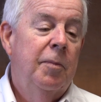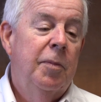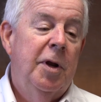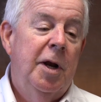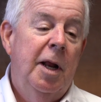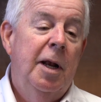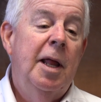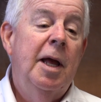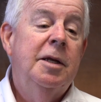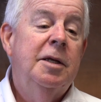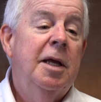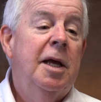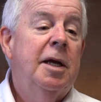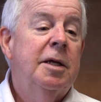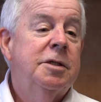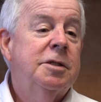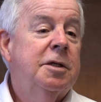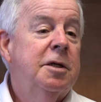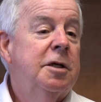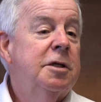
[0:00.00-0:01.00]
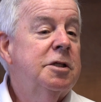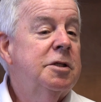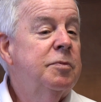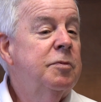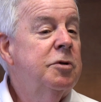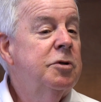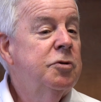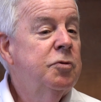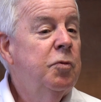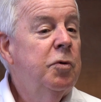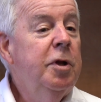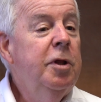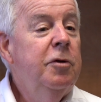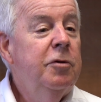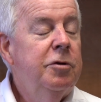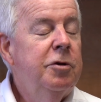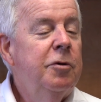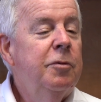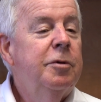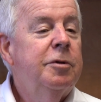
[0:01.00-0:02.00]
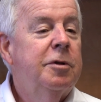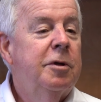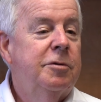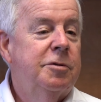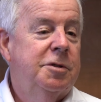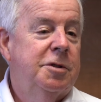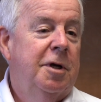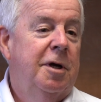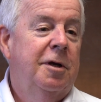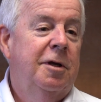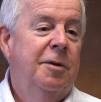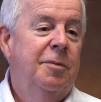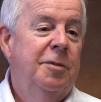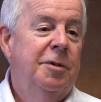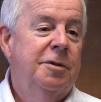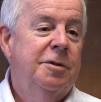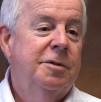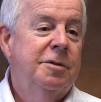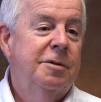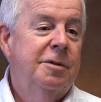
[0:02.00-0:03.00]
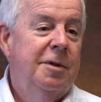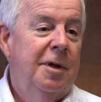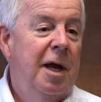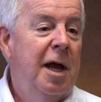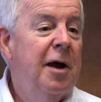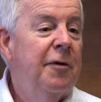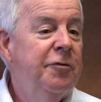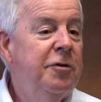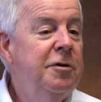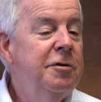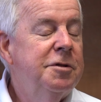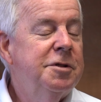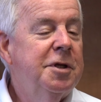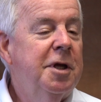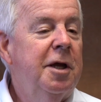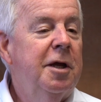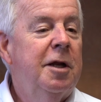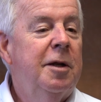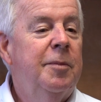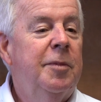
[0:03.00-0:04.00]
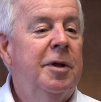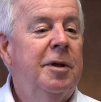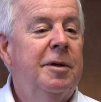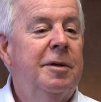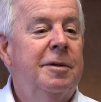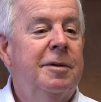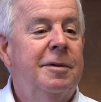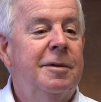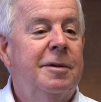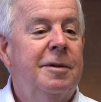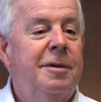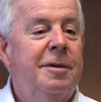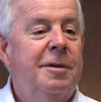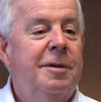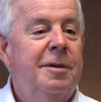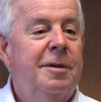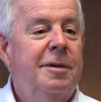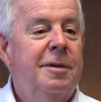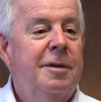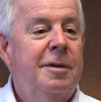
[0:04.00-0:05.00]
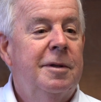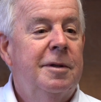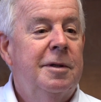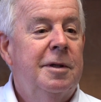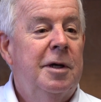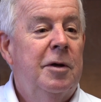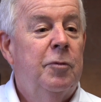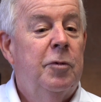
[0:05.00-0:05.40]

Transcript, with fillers: But I like to ask customers, what do you do with those documents after you scan them in?